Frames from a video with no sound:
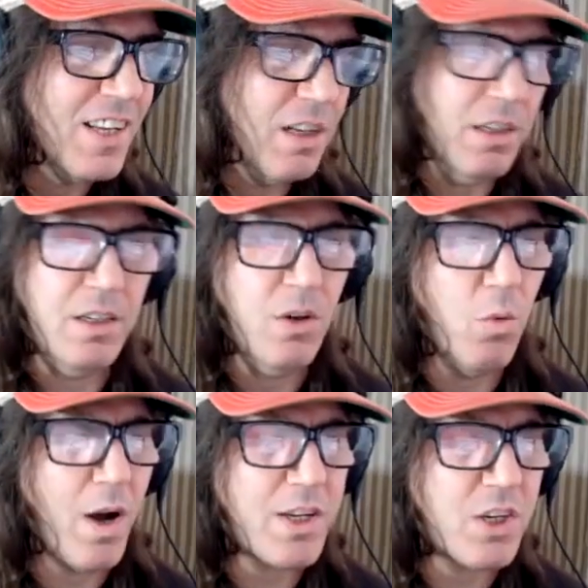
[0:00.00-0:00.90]
Uh,
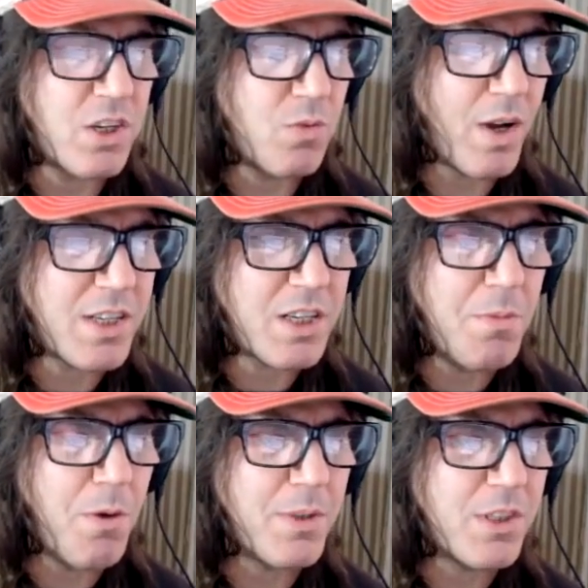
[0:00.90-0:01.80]
watch, watch the
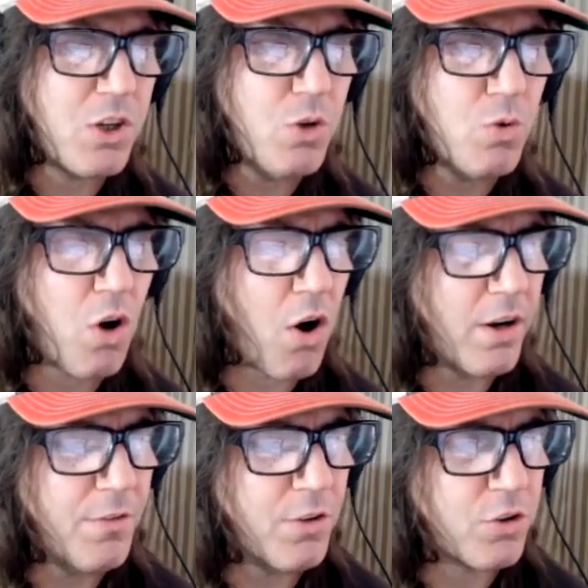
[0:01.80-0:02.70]
moment. Two
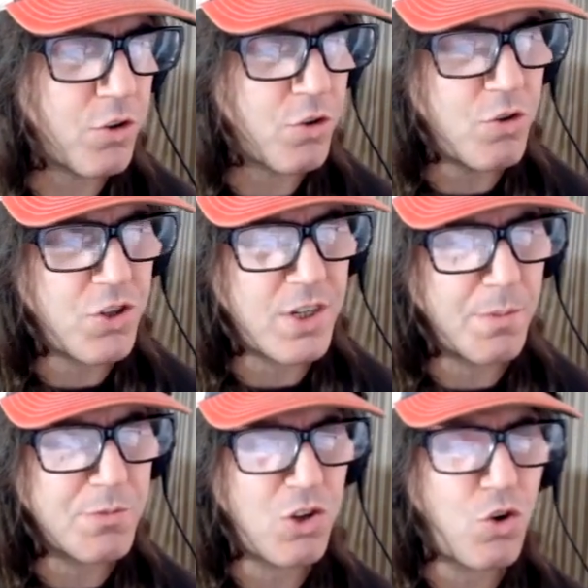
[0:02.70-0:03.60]
Carnival cruise
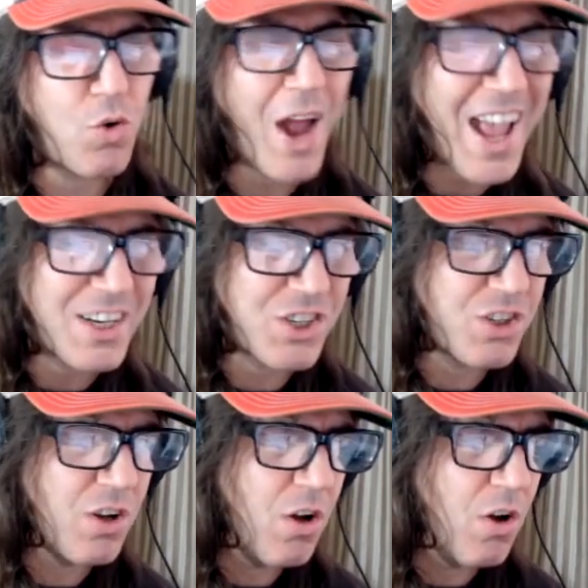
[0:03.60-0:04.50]
ships crash